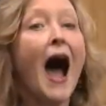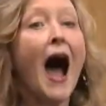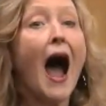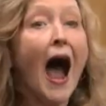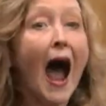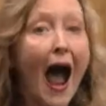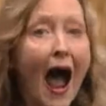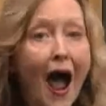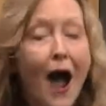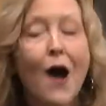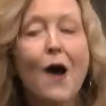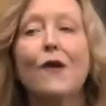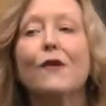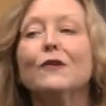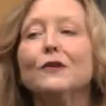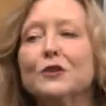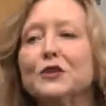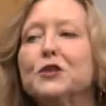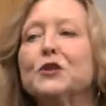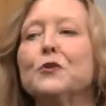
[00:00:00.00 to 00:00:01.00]

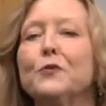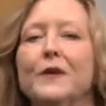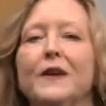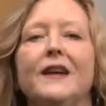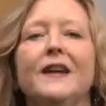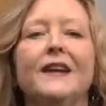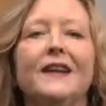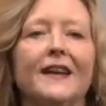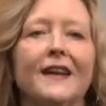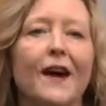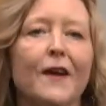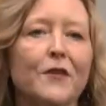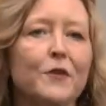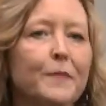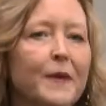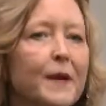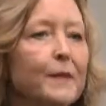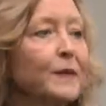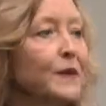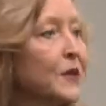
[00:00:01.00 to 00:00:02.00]
how do we get other
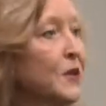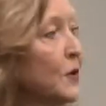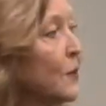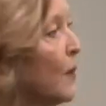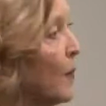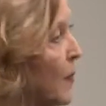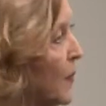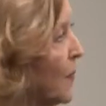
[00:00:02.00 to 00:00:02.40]
people to do what